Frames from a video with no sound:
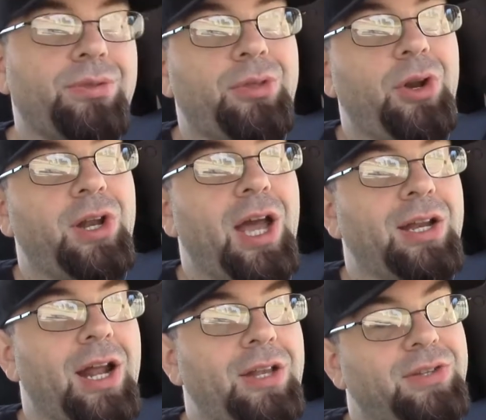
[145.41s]
Thirty-nine
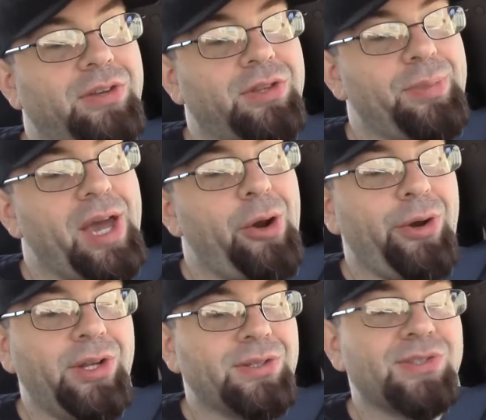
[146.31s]
ninety-six for the
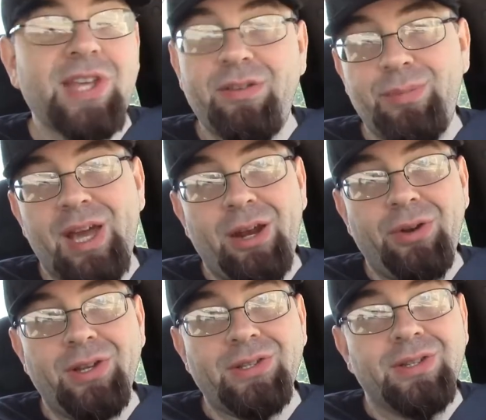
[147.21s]
batteries, seven
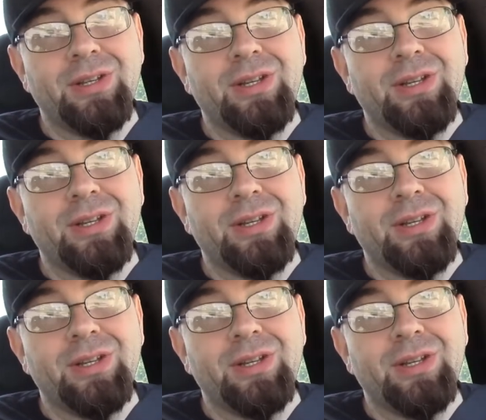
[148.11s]
batteries.